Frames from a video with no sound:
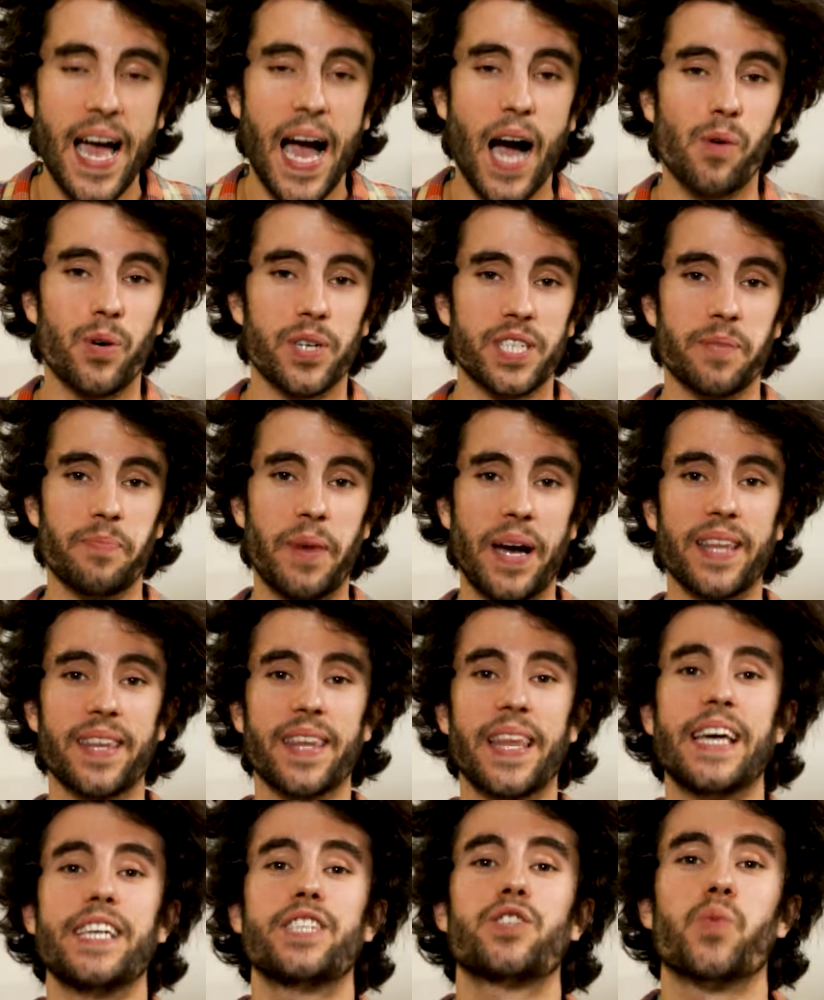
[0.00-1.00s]
I was in my
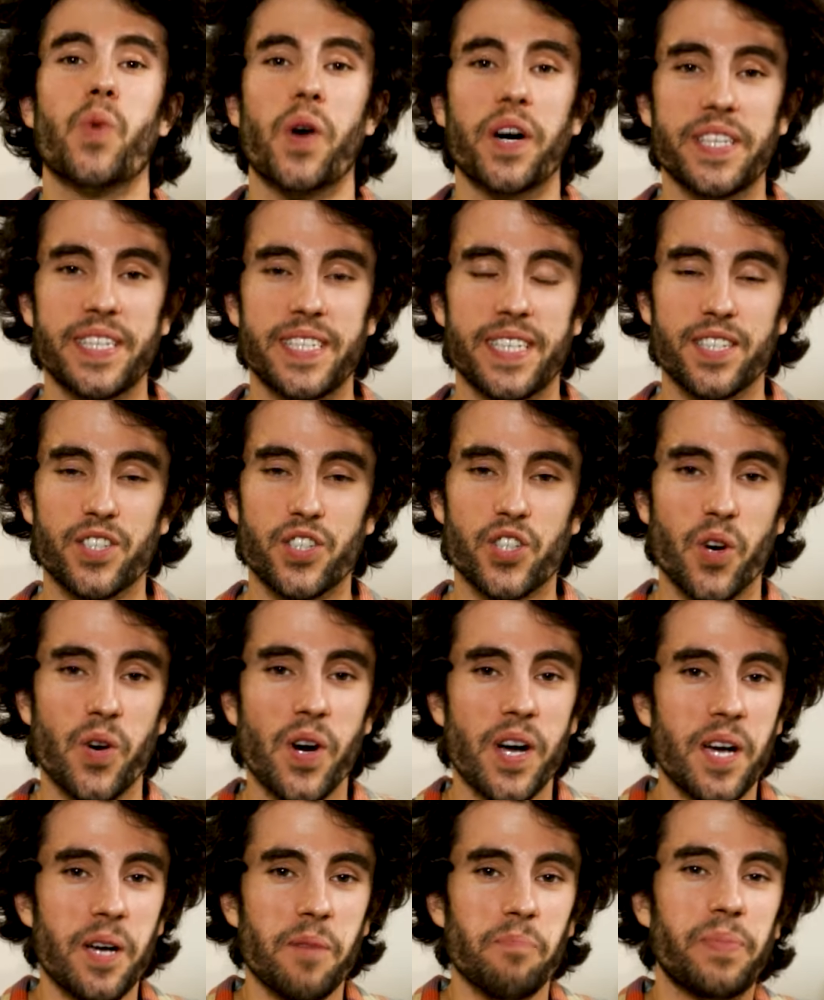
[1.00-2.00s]
late 20s. And so
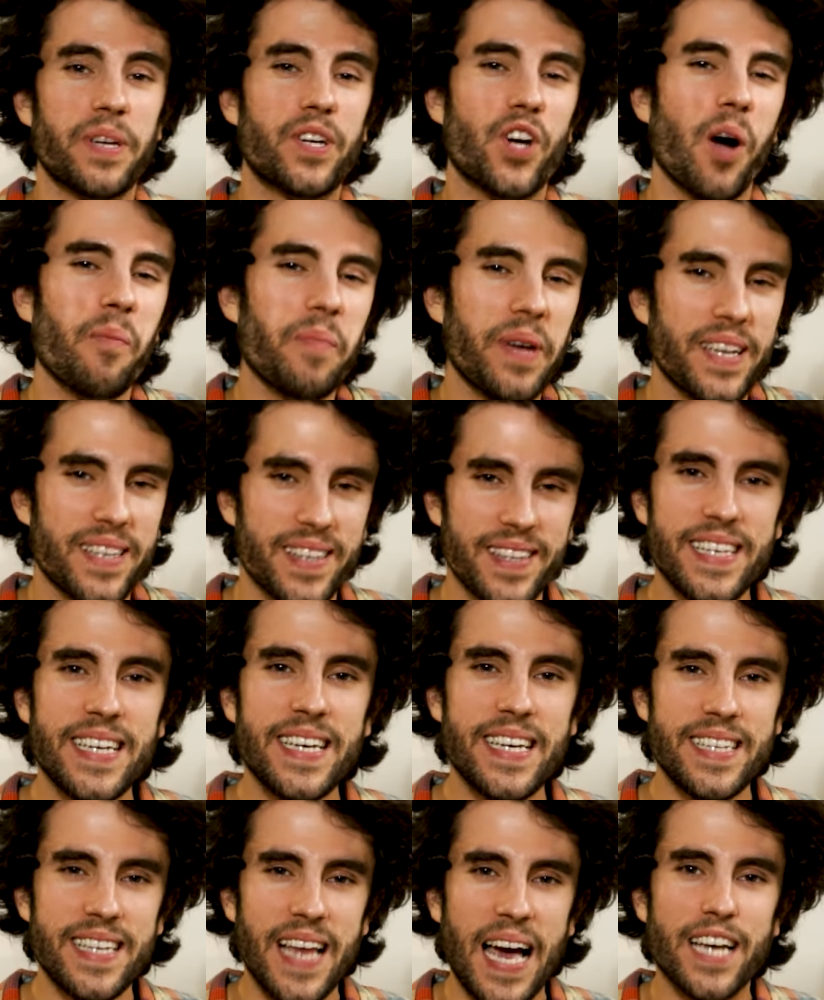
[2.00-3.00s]
becoming
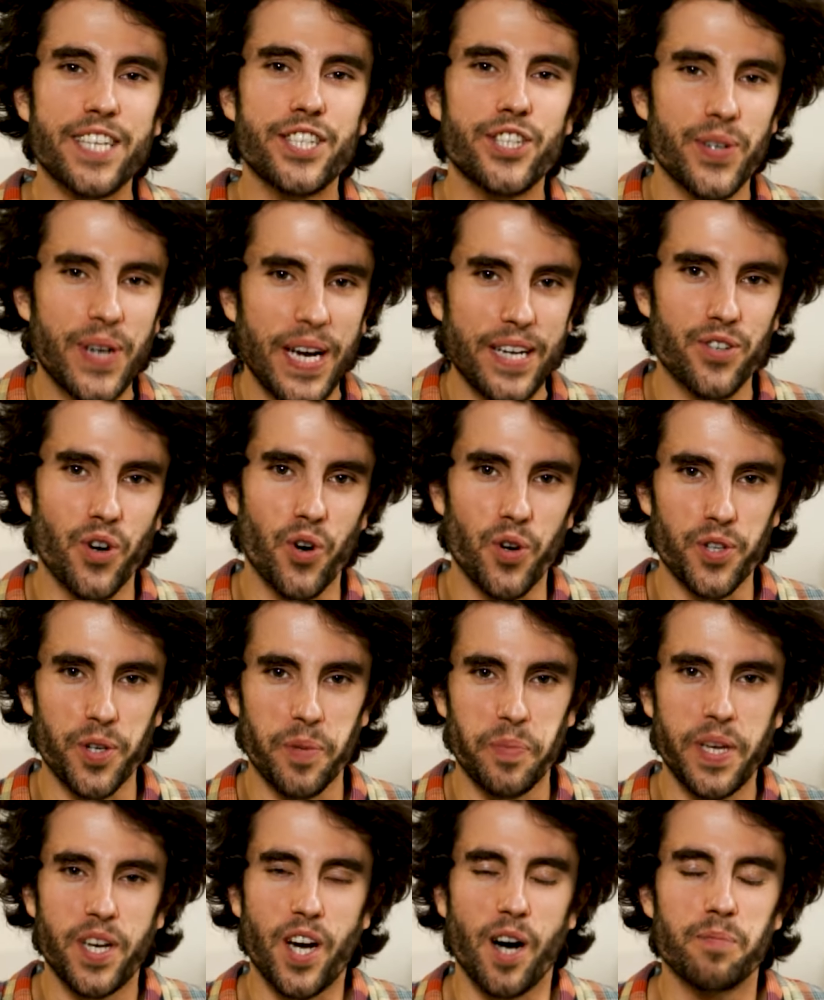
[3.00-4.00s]
lean as you get older
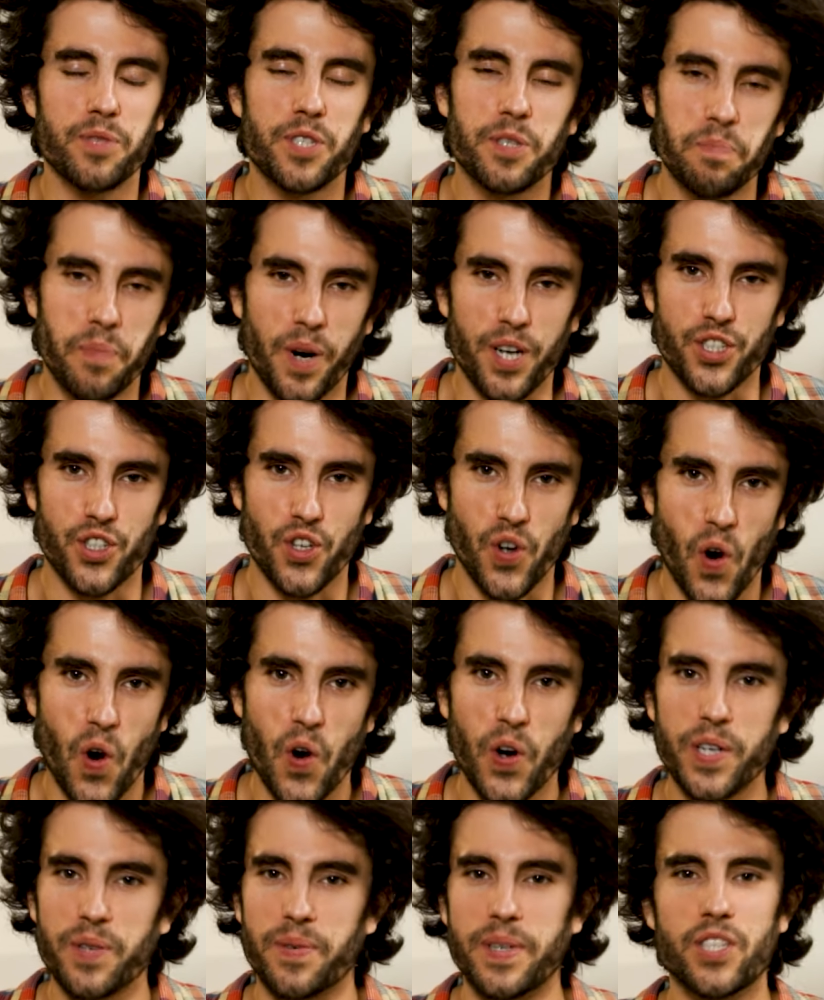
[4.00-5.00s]
becomes much
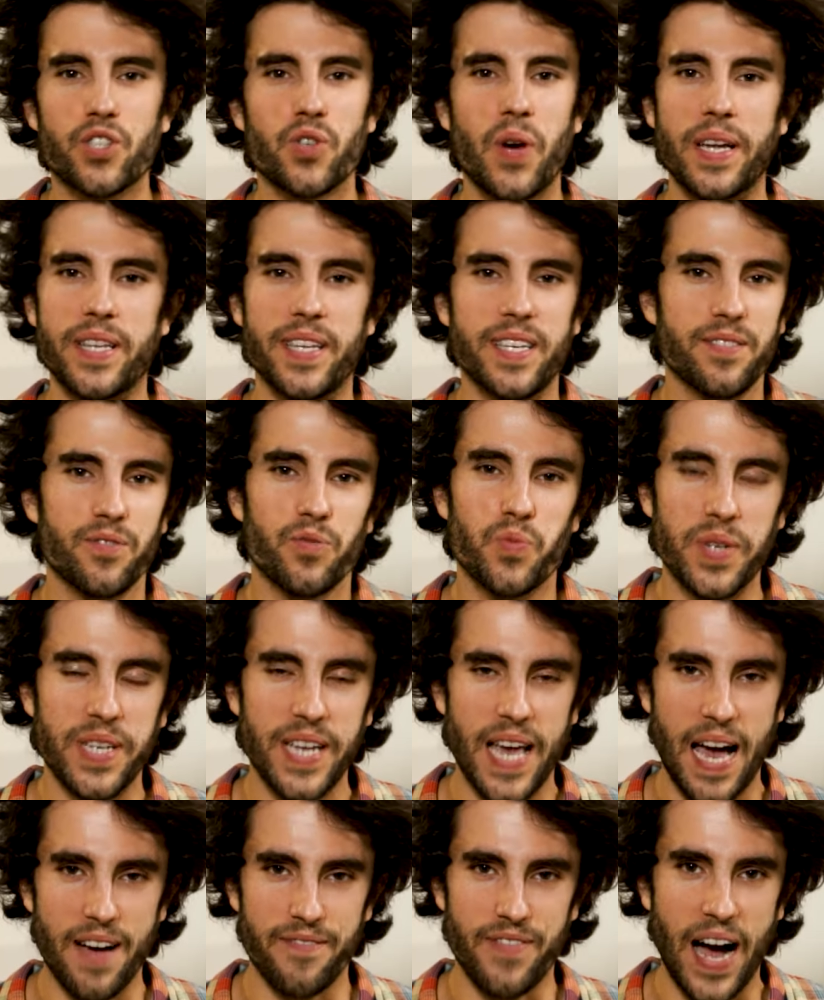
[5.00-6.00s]
harder. And so I didn't
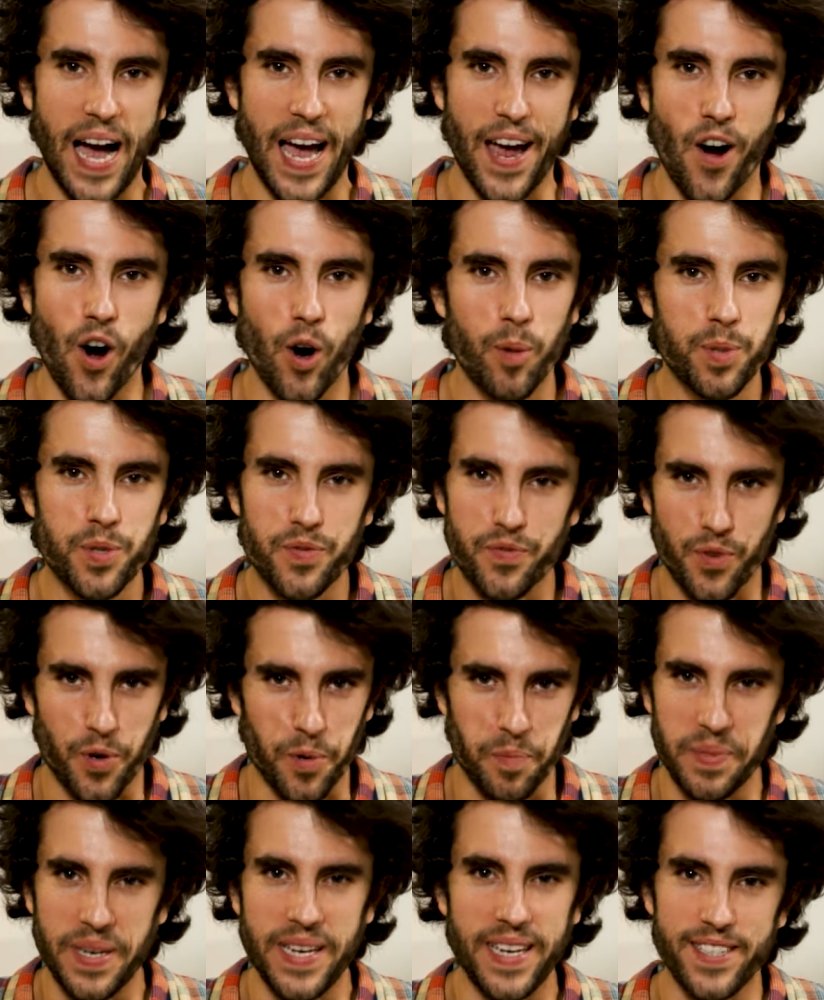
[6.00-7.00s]
really have high hopes for
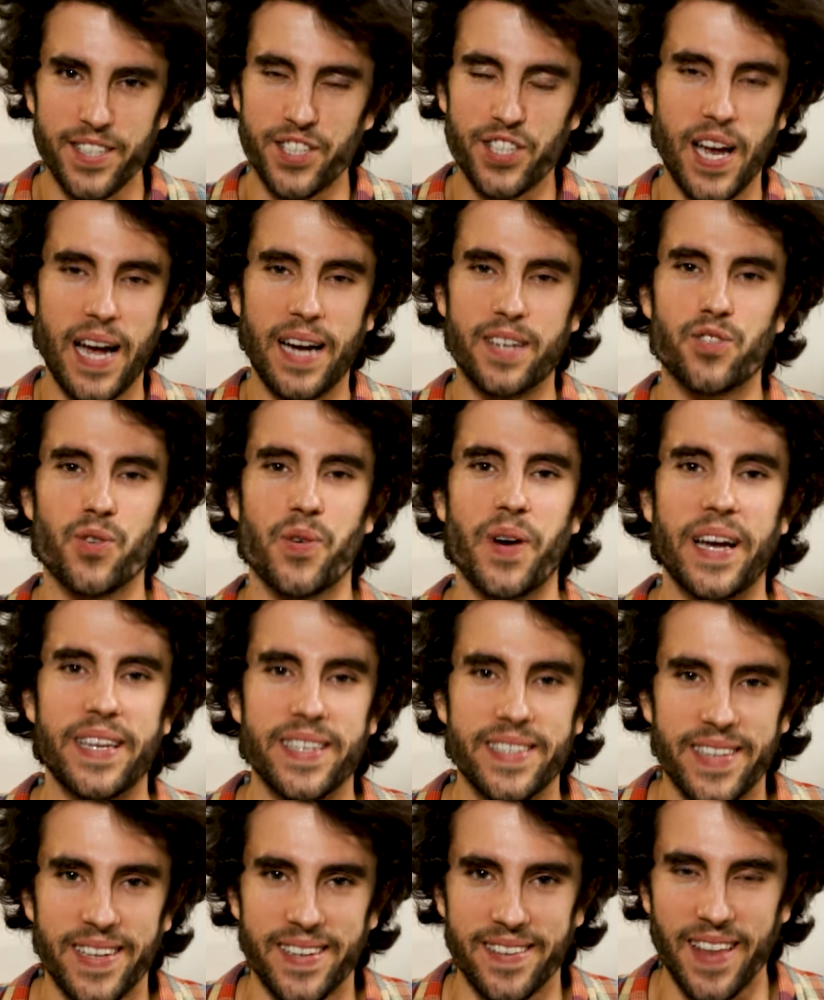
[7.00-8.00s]
being checked or
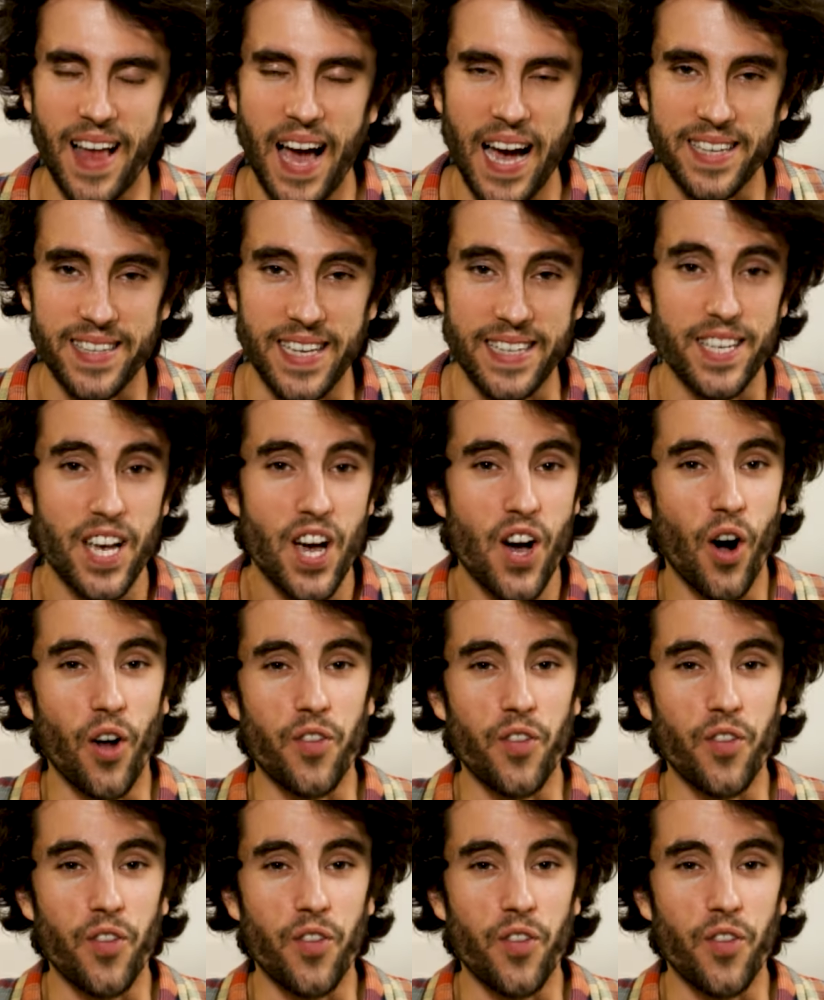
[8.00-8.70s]
anything like that.